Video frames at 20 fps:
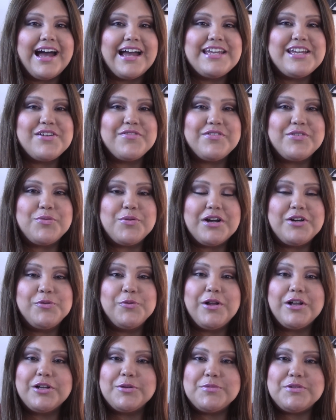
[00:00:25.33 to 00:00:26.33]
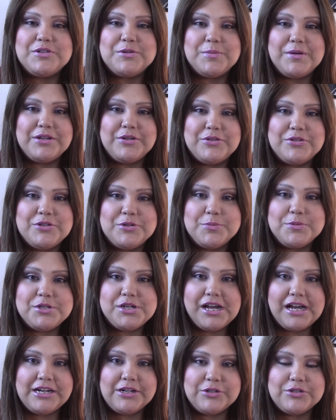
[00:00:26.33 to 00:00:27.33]
Hi everyone, welcome to my YouTube
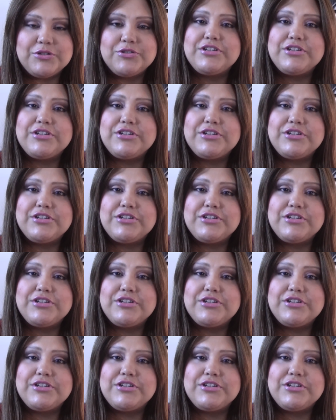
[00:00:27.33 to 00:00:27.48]
channel.